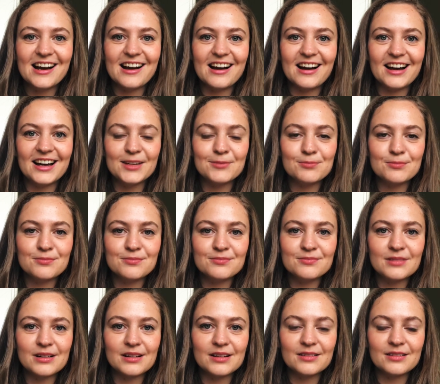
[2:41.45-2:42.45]

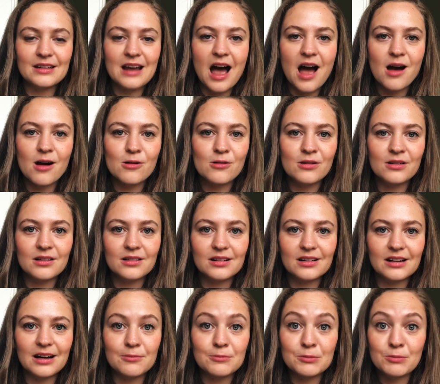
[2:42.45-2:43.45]
I'm
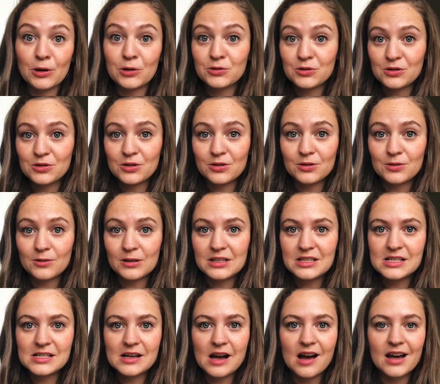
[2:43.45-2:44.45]
about to turn
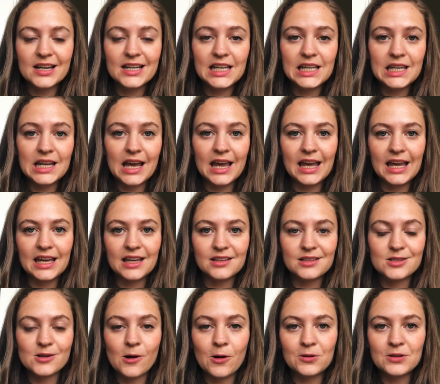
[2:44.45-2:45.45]
29,
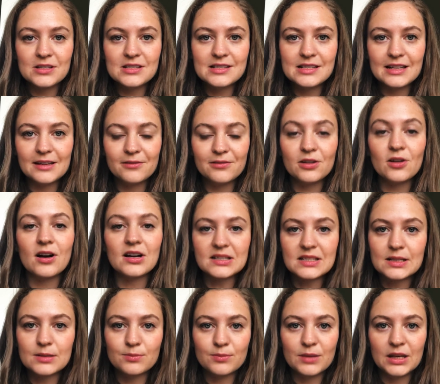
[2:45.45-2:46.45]
and honestly, if you
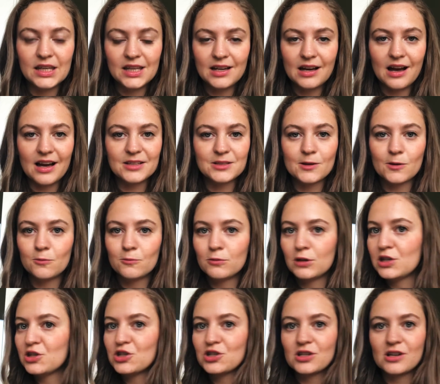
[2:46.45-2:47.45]
ask me, I don't
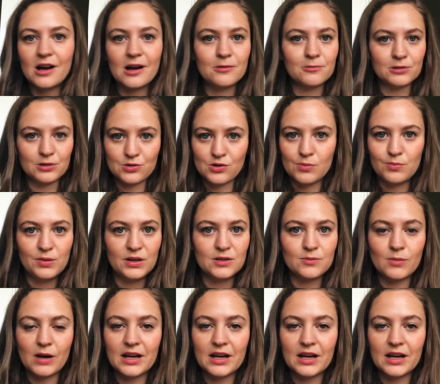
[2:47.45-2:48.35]
wish I would repeat my